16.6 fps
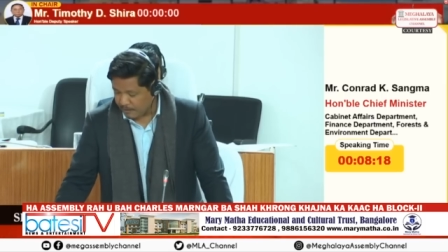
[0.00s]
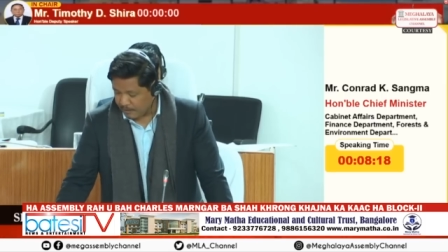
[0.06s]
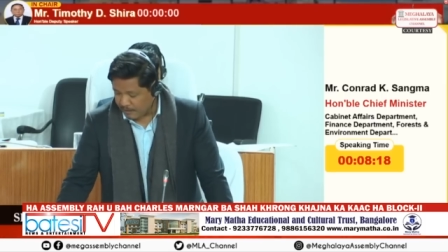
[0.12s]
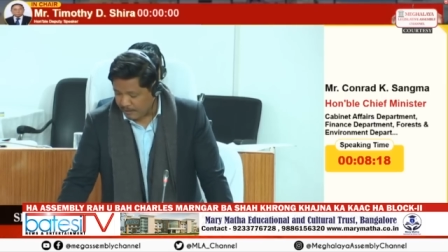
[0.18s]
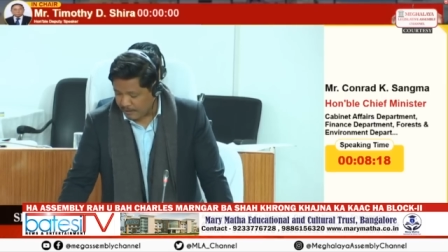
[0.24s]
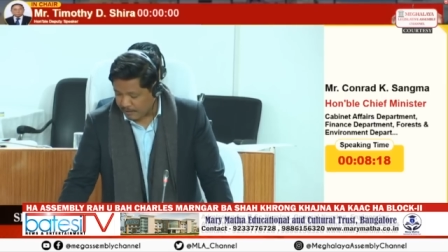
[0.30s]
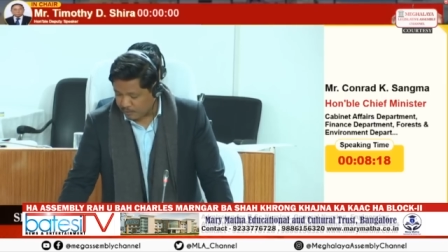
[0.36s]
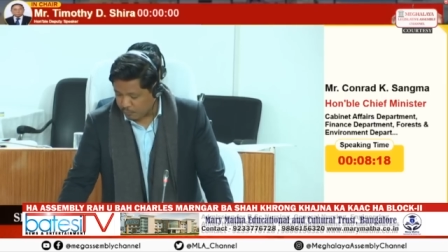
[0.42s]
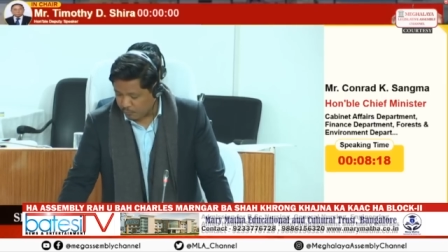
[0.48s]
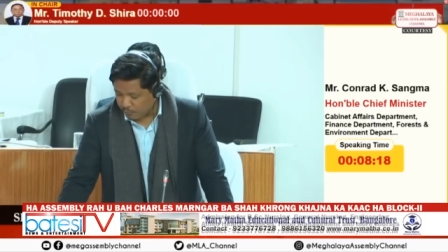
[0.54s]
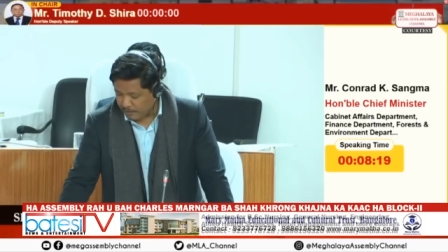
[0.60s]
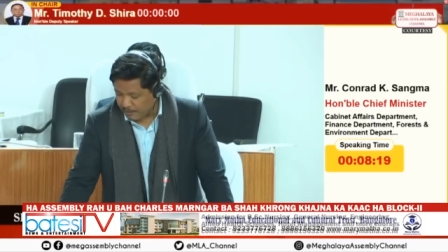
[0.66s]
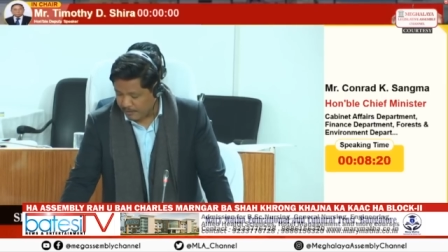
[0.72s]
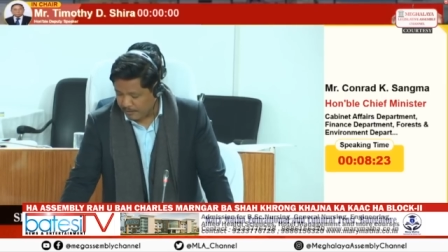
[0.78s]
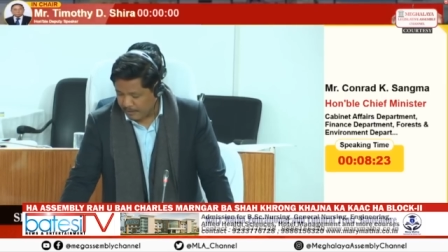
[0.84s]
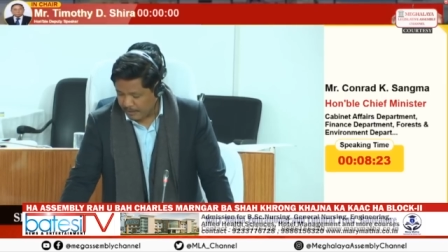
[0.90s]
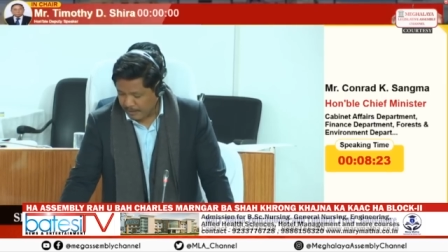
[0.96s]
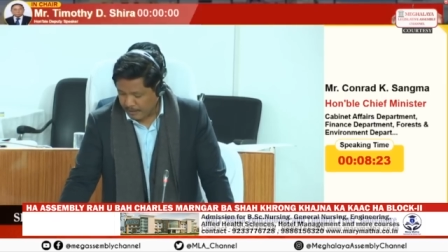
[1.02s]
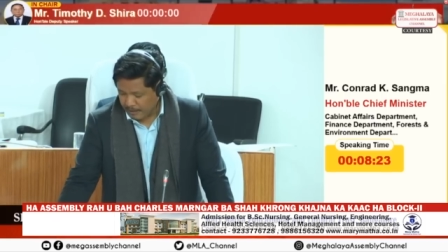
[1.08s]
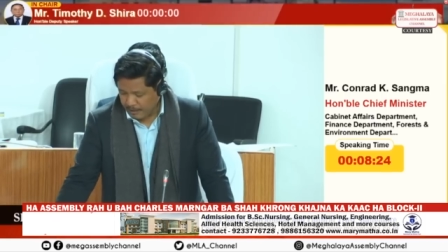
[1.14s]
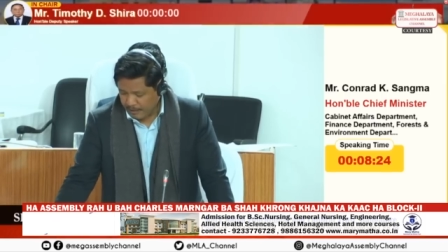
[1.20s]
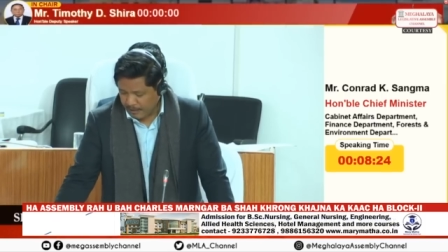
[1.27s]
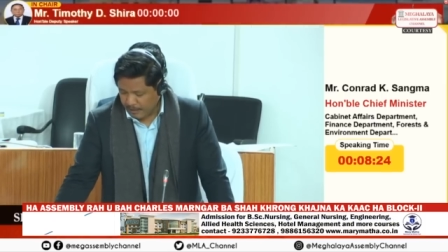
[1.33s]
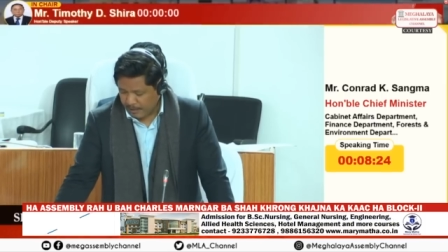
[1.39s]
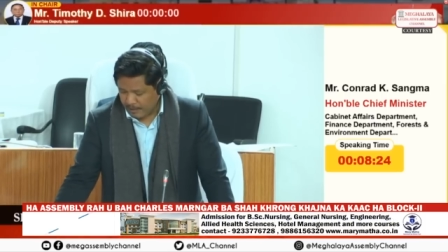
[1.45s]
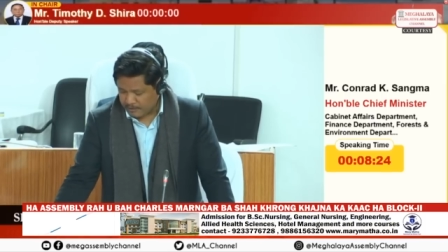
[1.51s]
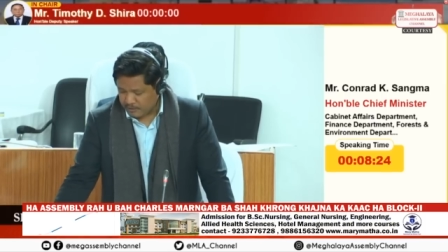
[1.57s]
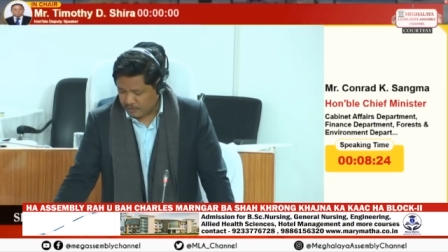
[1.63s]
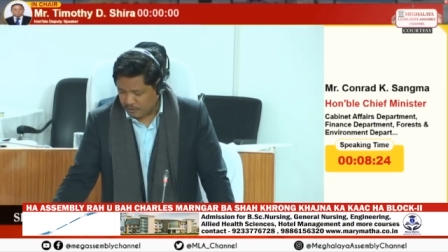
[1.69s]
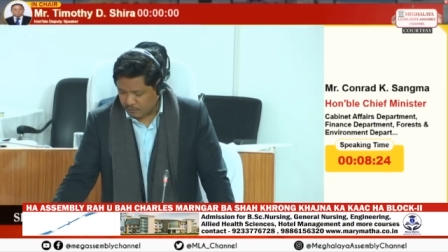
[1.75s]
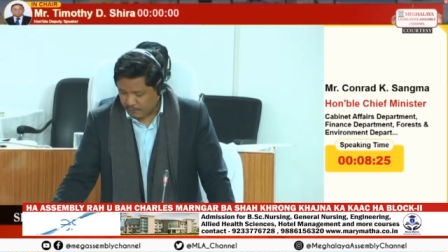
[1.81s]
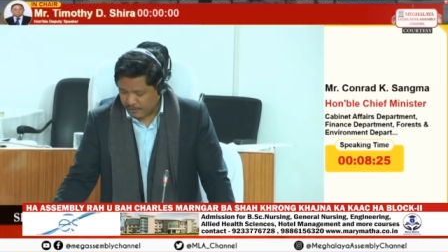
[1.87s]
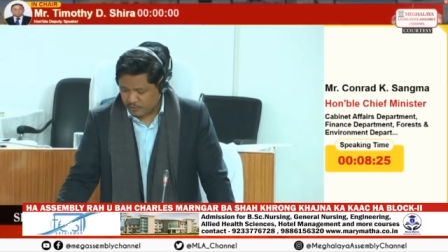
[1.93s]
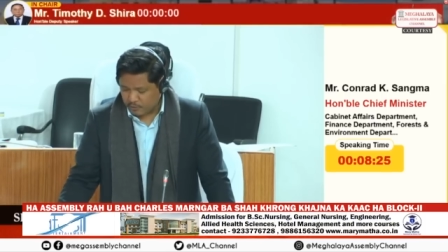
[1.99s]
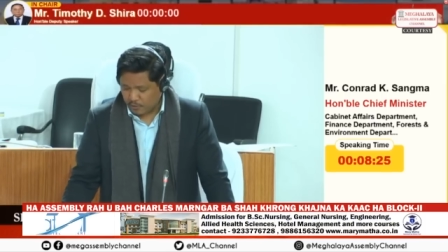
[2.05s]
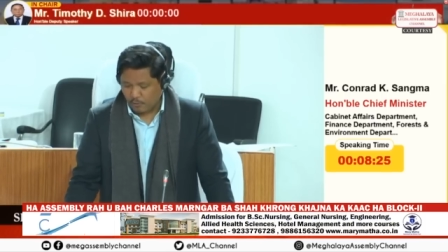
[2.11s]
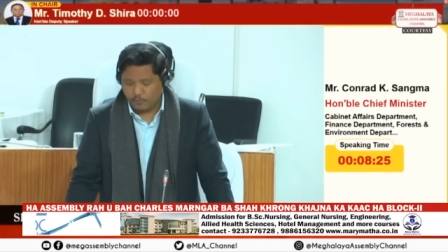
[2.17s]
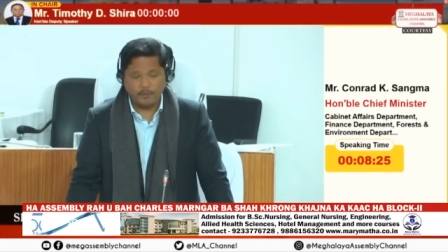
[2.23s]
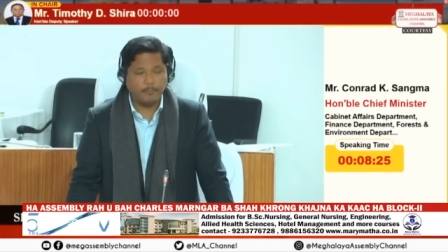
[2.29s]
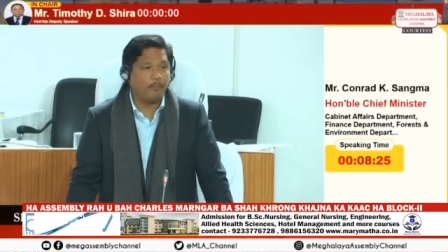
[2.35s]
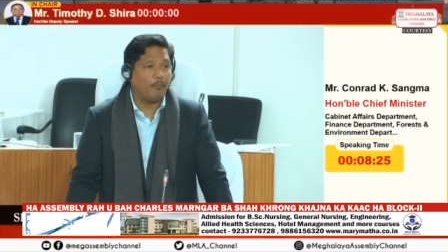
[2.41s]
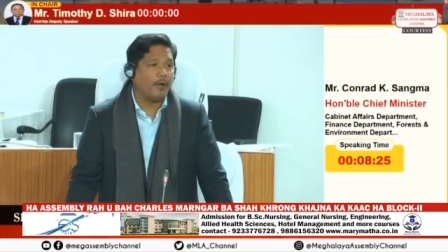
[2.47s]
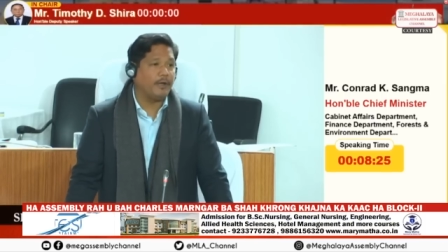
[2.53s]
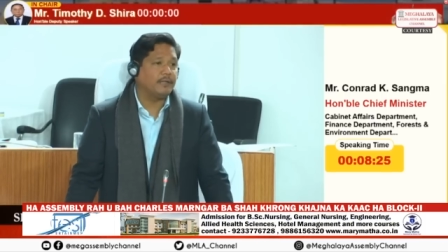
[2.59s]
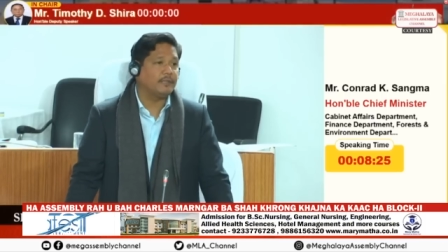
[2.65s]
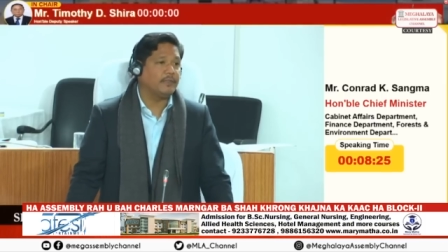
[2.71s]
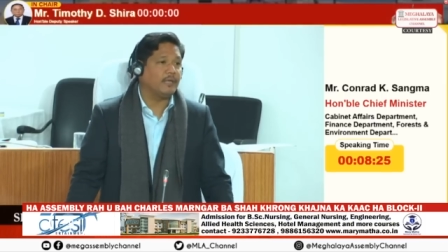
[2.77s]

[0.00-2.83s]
He has only stressed on the point that